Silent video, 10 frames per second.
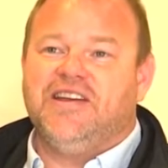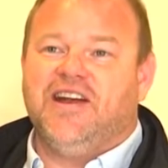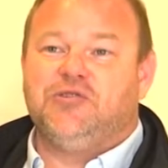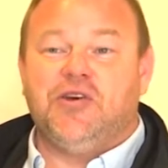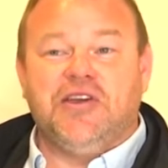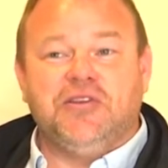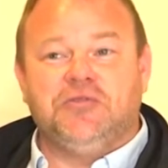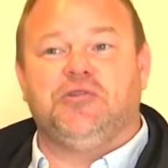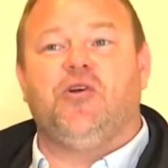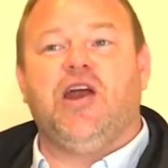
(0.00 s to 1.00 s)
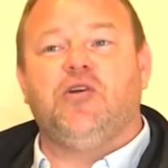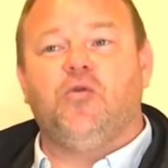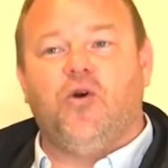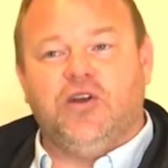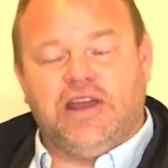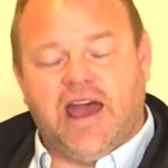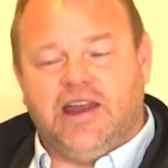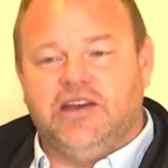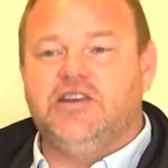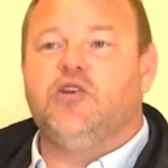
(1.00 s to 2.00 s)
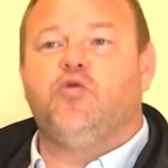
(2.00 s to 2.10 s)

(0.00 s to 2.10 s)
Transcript: Uh, so I think this was a great award to kind of